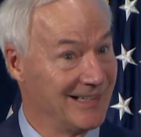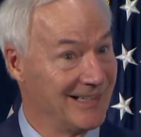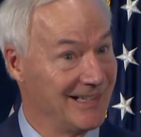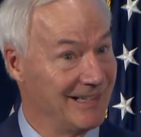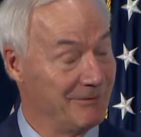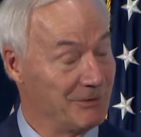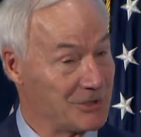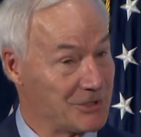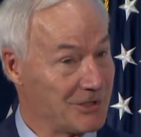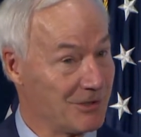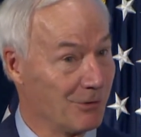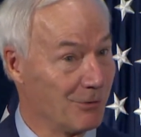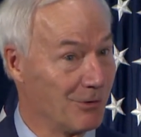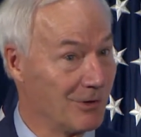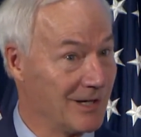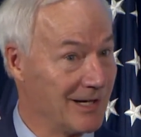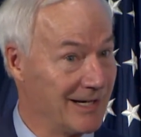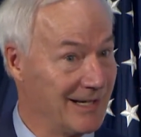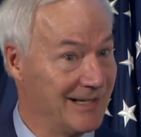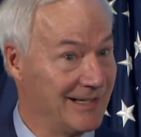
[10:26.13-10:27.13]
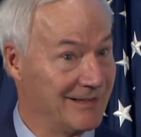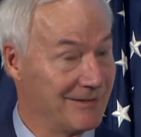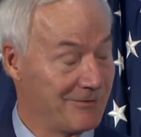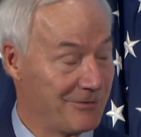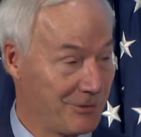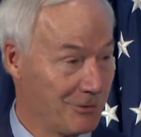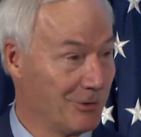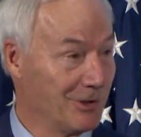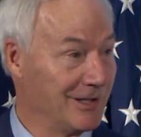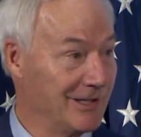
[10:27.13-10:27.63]
If you score a
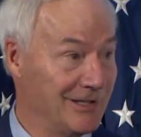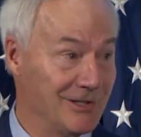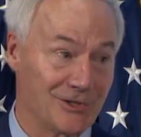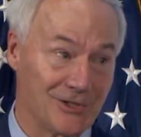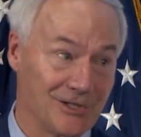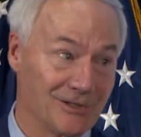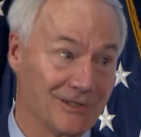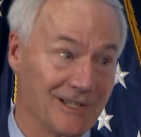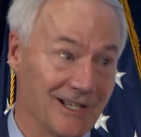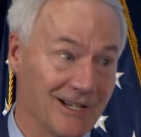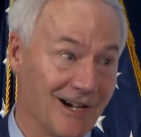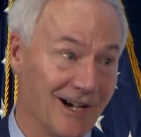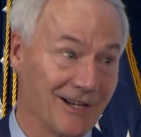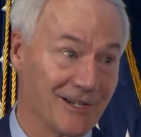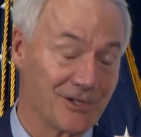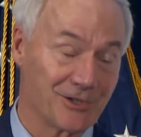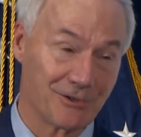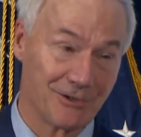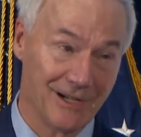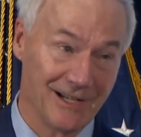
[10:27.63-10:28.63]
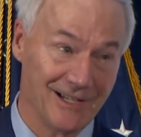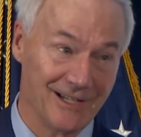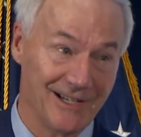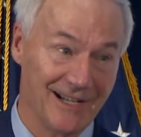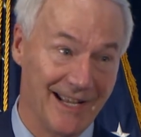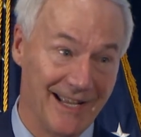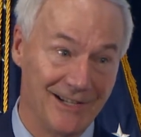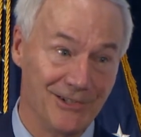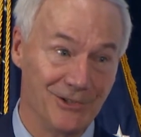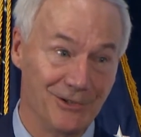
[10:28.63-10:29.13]
3, you still get college credit
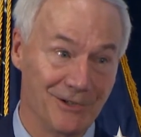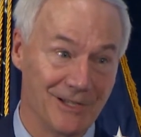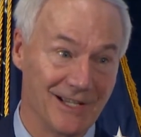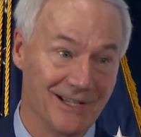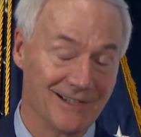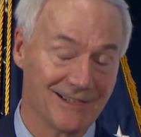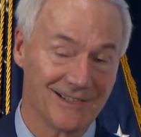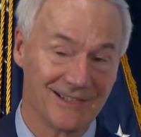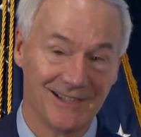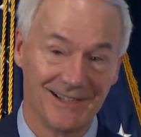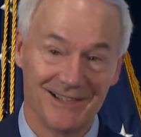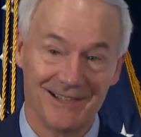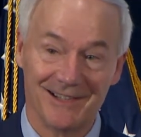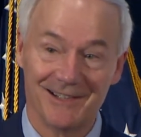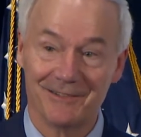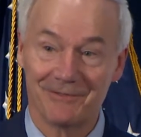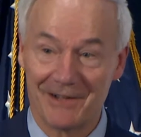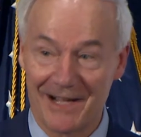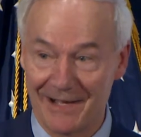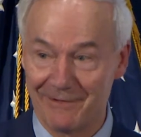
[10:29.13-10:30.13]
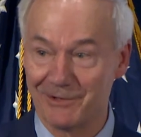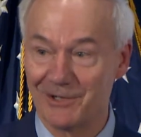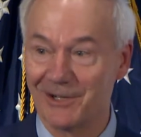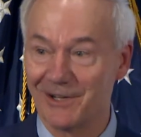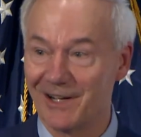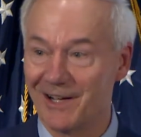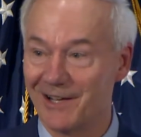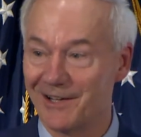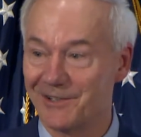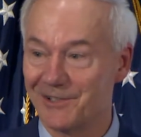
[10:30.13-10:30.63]
and you get
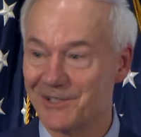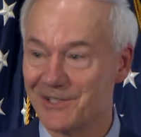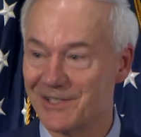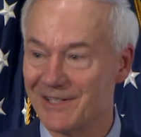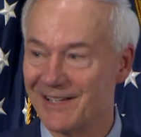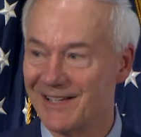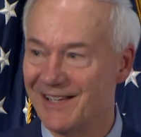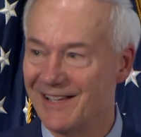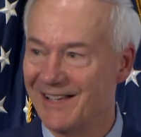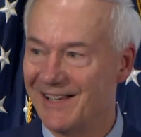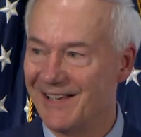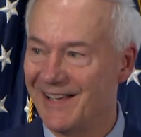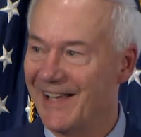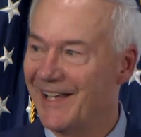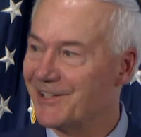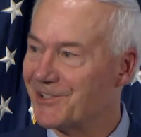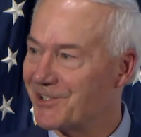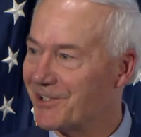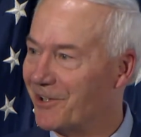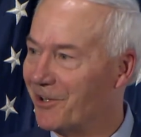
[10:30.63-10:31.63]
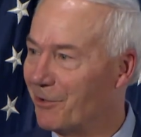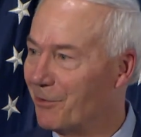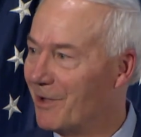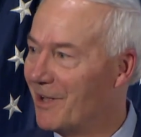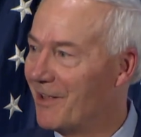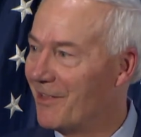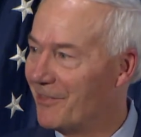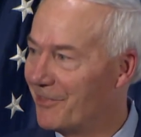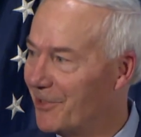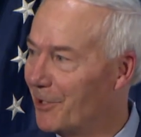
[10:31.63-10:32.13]
$500. And so
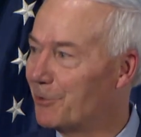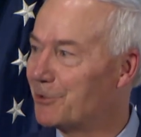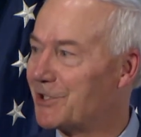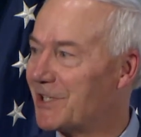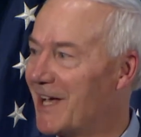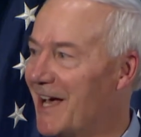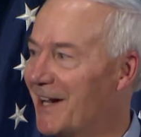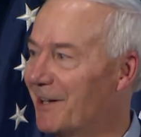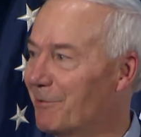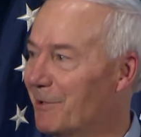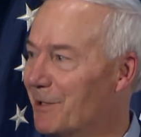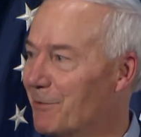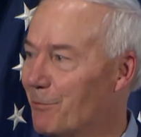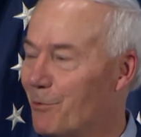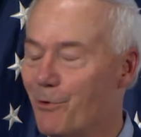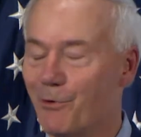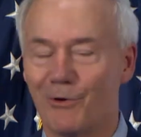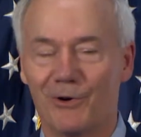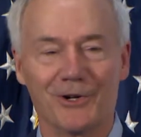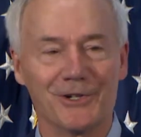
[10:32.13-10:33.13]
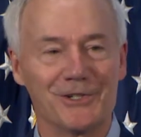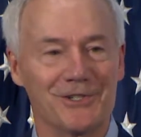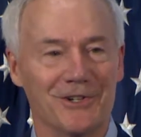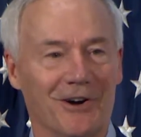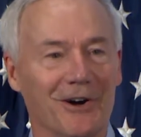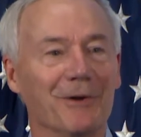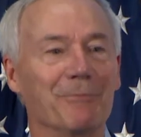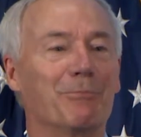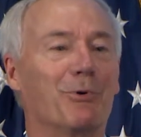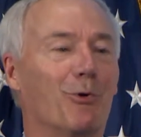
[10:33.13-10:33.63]
those kind of rewards
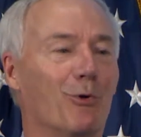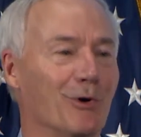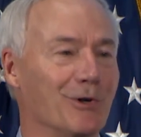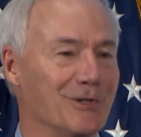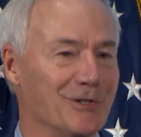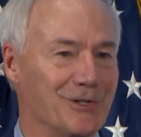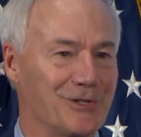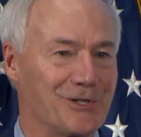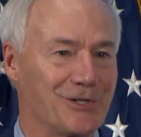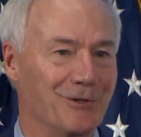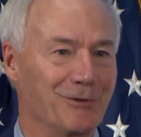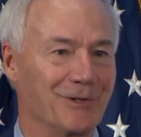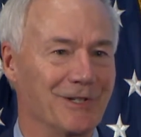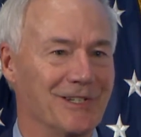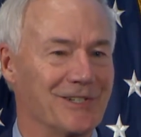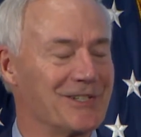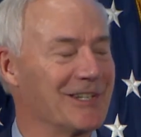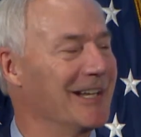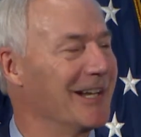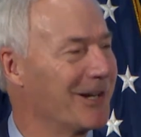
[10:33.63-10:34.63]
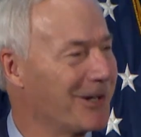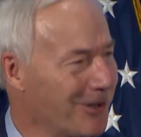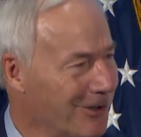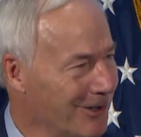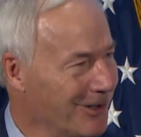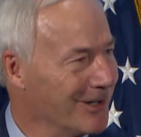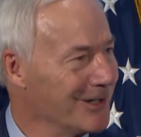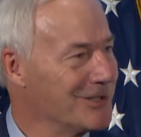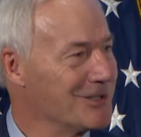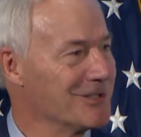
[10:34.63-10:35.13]
are important to students. It
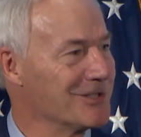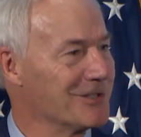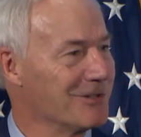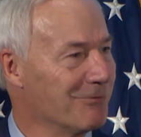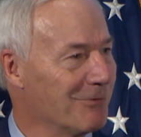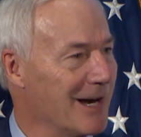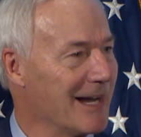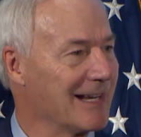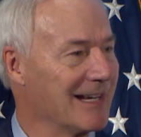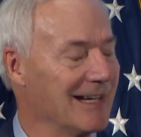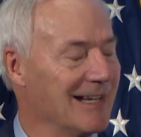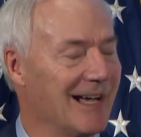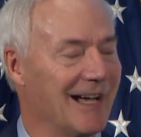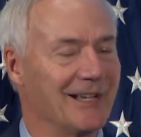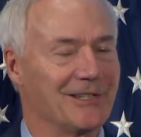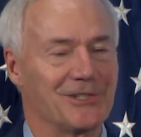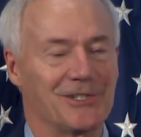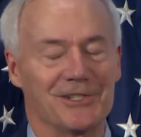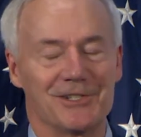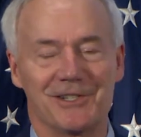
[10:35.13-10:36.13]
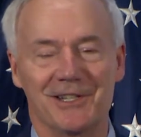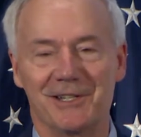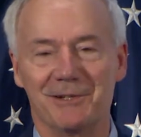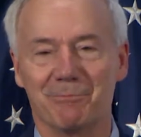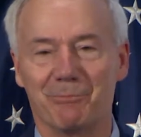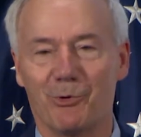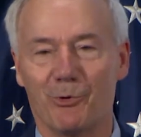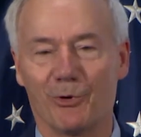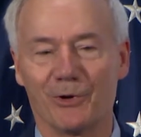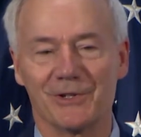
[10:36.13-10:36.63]
encourages and recognizes the
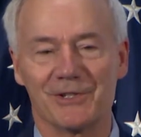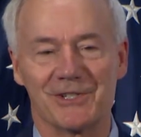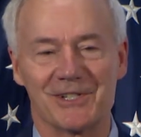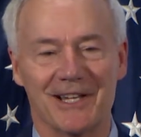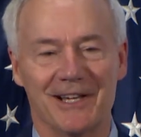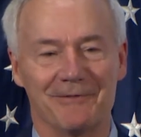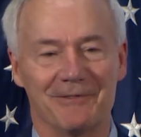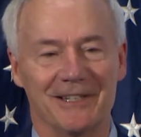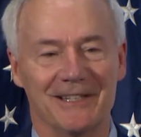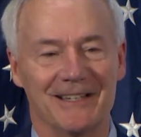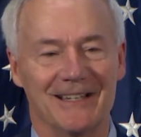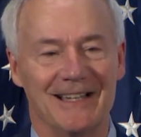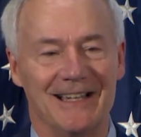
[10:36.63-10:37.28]
importance of it.